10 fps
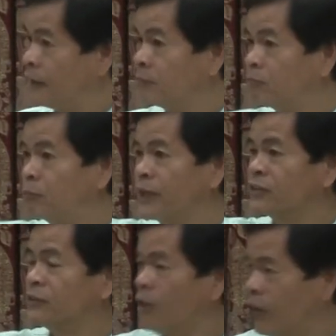and
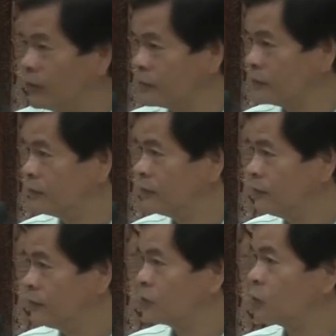pressing on
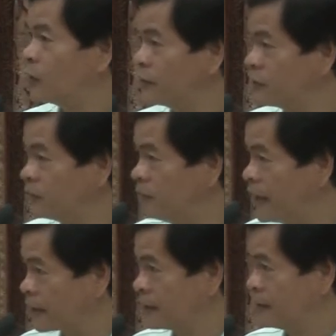towards the mark.